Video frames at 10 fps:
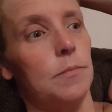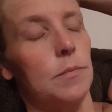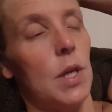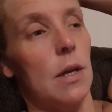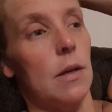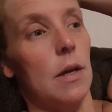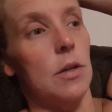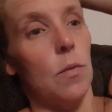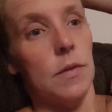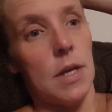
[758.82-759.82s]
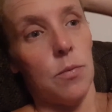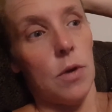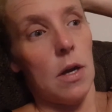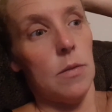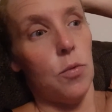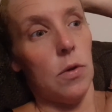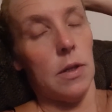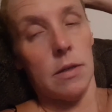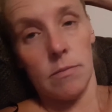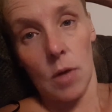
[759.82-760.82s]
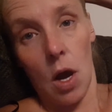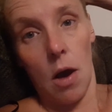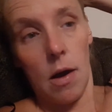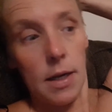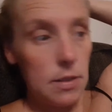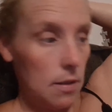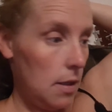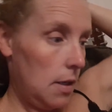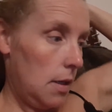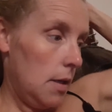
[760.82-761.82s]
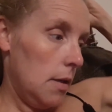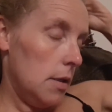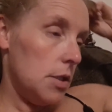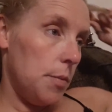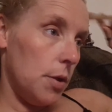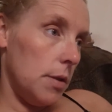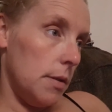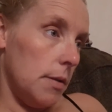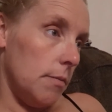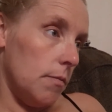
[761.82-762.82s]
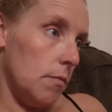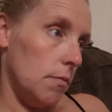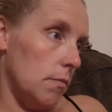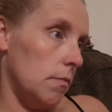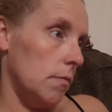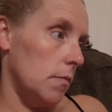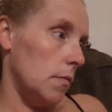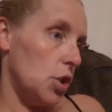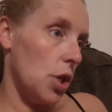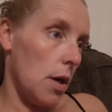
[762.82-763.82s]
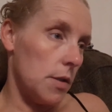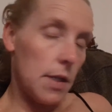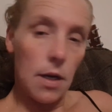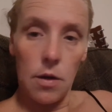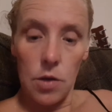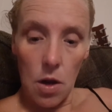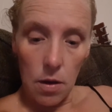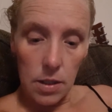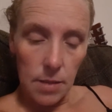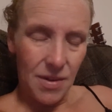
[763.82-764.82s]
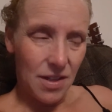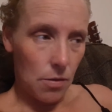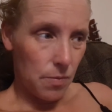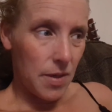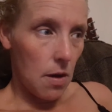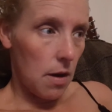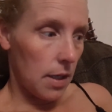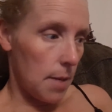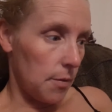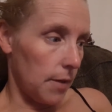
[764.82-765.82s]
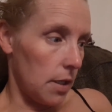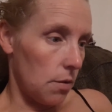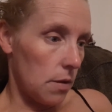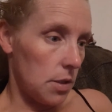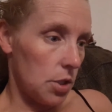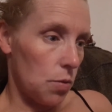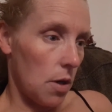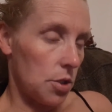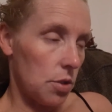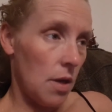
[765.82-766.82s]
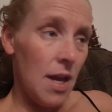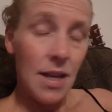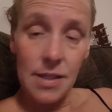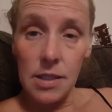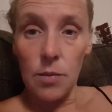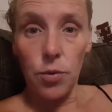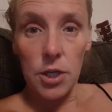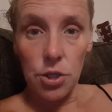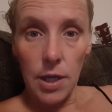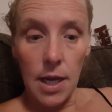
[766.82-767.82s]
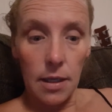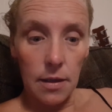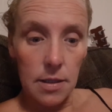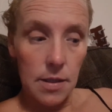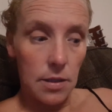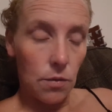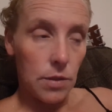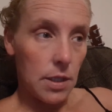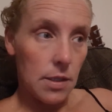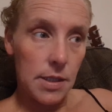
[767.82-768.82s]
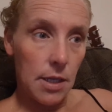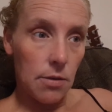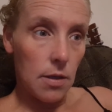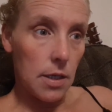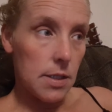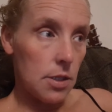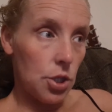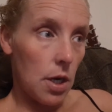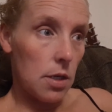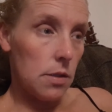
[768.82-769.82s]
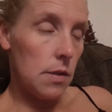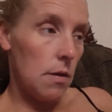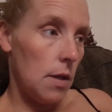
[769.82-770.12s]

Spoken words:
yeah, I don't want that broth boiling hot to put in jars that aren't hot. I mean, they'll be hot coming right out of the dishwasher. Since I'm pressure canning this, I don't need to sterilize the jars,